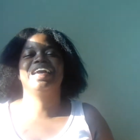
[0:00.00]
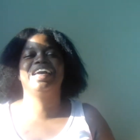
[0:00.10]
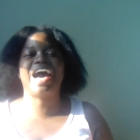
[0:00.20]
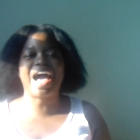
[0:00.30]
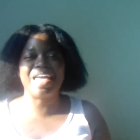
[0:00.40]

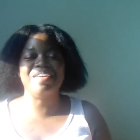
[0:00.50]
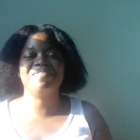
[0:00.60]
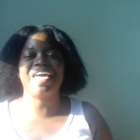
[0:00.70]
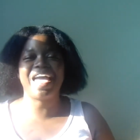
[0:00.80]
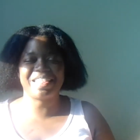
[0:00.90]
got
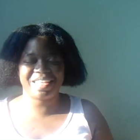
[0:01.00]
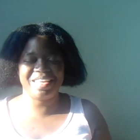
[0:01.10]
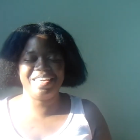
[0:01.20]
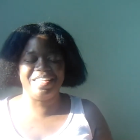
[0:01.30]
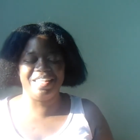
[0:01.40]
him at the
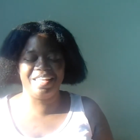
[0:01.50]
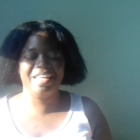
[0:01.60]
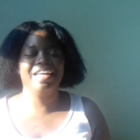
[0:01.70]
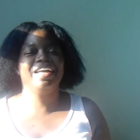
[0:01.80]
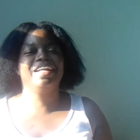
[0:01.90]

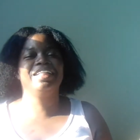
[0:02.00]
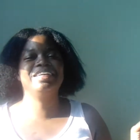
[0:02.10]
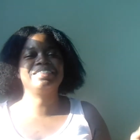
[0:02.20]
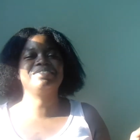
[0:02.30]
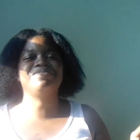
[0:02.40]
end.
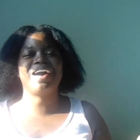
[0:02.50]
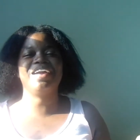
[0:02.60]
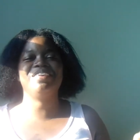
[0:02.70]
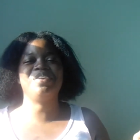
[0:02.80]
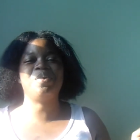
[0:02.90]
This is
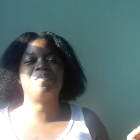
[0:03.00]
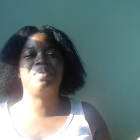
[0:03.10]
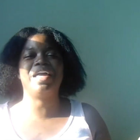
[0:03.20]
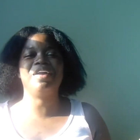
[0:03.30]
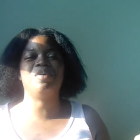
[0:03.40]
why you don't
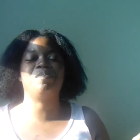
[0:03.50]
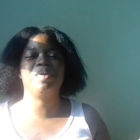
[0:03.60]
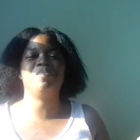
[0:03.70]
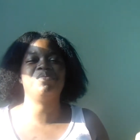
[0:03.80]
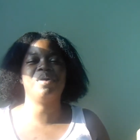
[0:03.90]
play on
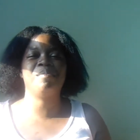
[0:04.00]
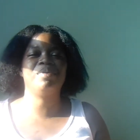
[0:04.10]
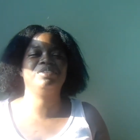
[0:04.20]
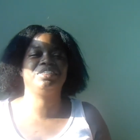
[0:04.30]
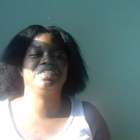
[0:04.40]
people's
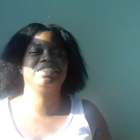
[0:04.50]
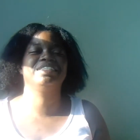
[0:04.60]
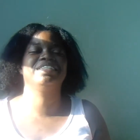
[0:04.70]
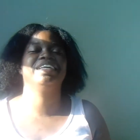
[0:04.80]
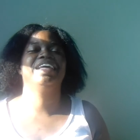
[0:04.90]

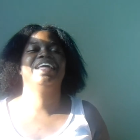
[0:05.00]
emotions. I'm